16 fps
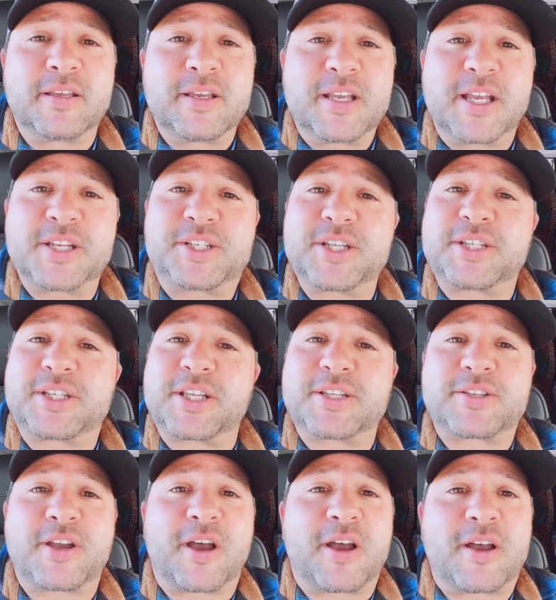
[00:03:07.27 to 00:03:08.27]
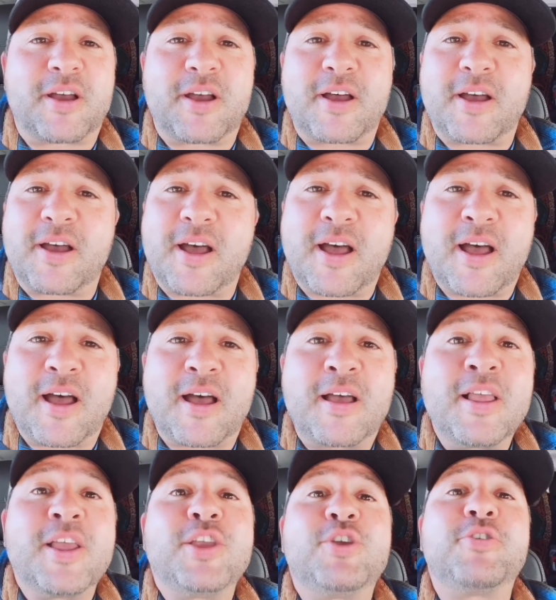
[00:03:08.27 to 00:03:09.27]
And she says, uh uh uh,
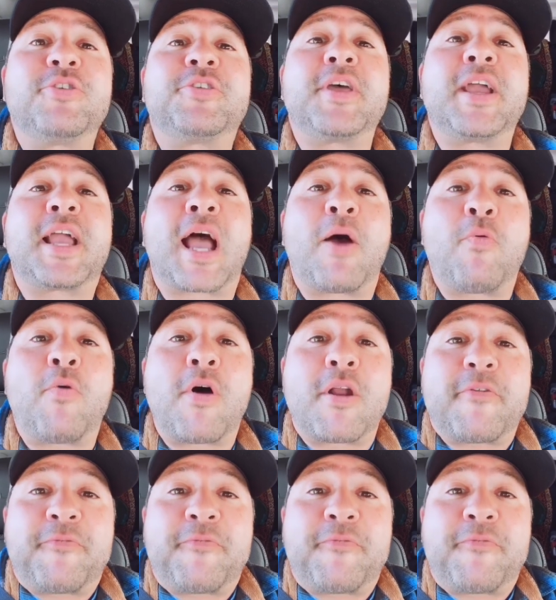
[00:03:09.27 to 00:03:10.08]
you think I want